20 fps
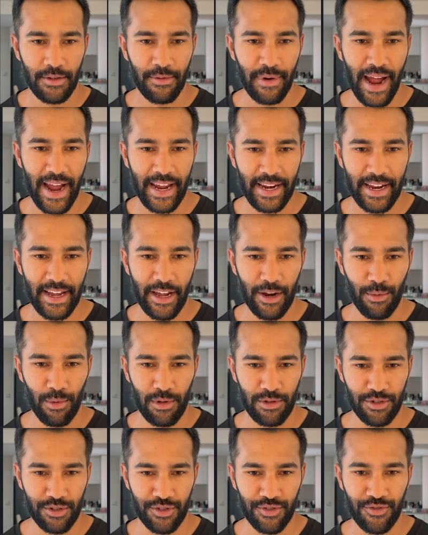The racket head
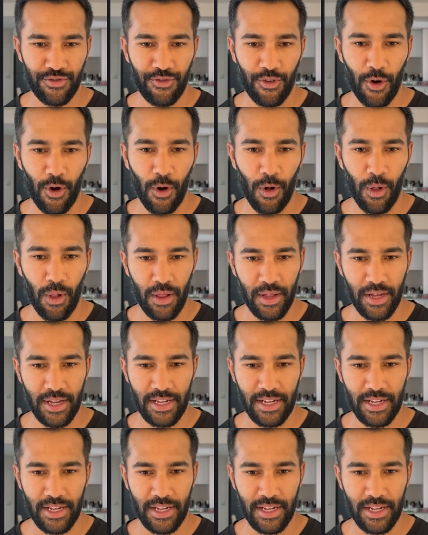will just fall